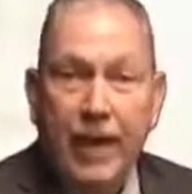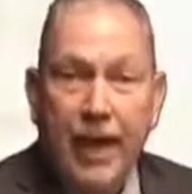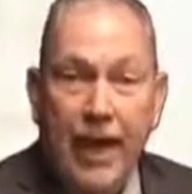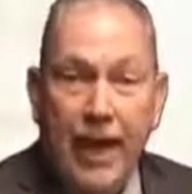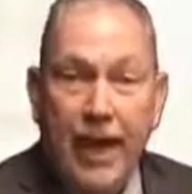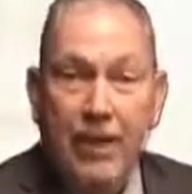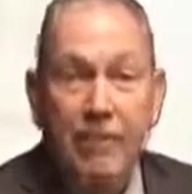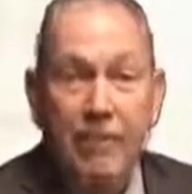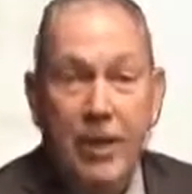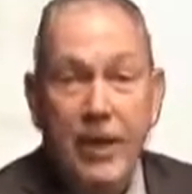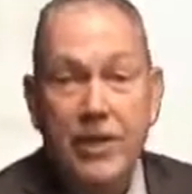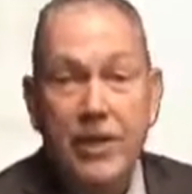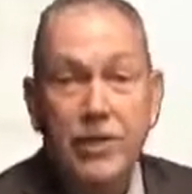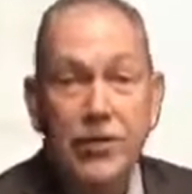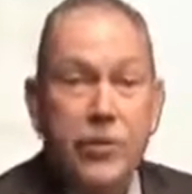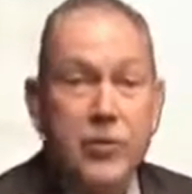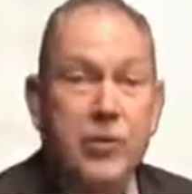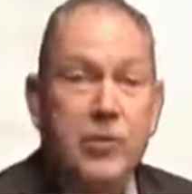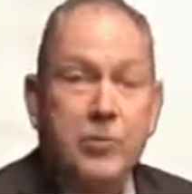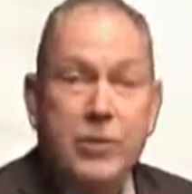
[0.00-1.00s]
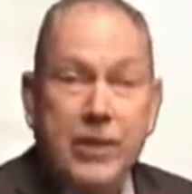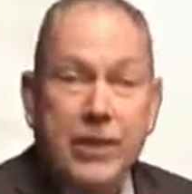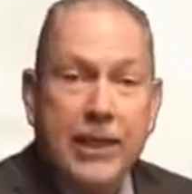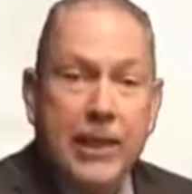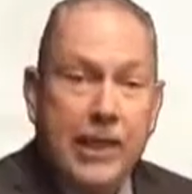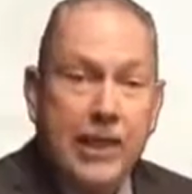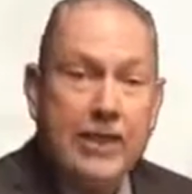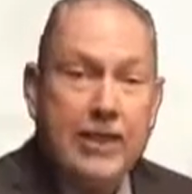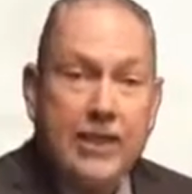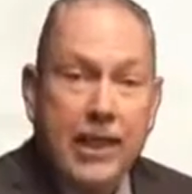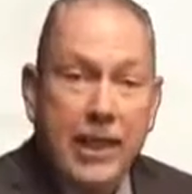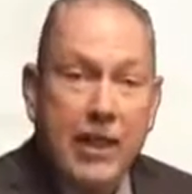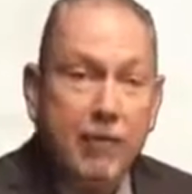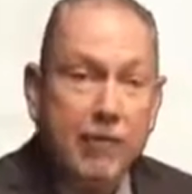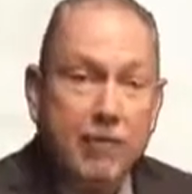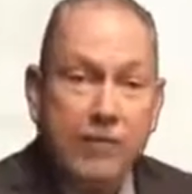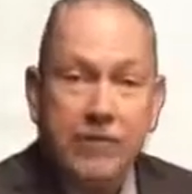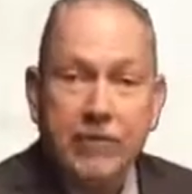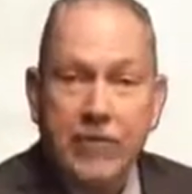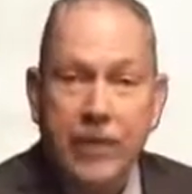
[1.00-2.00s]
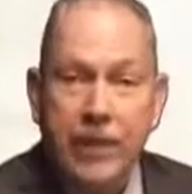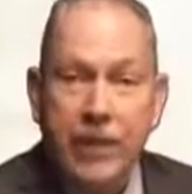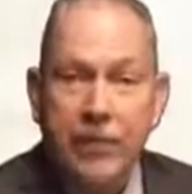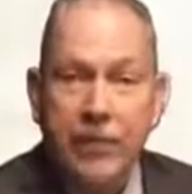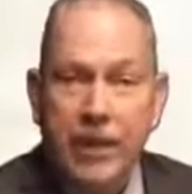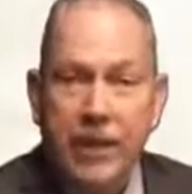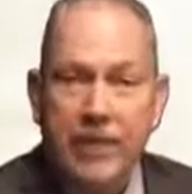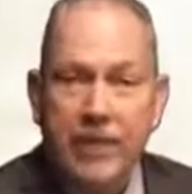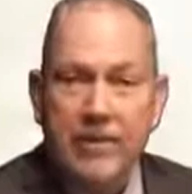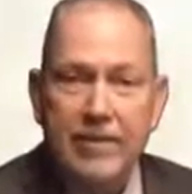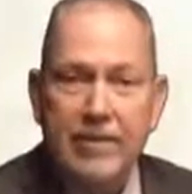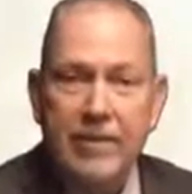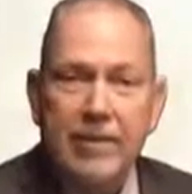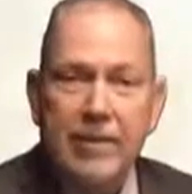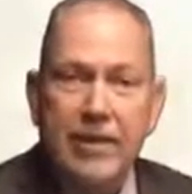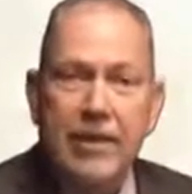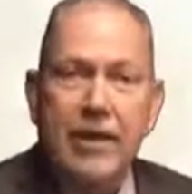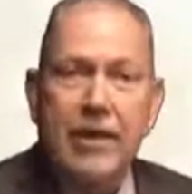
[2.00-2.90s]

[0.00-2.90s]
I invite you to spend the next 10 or 15 minutes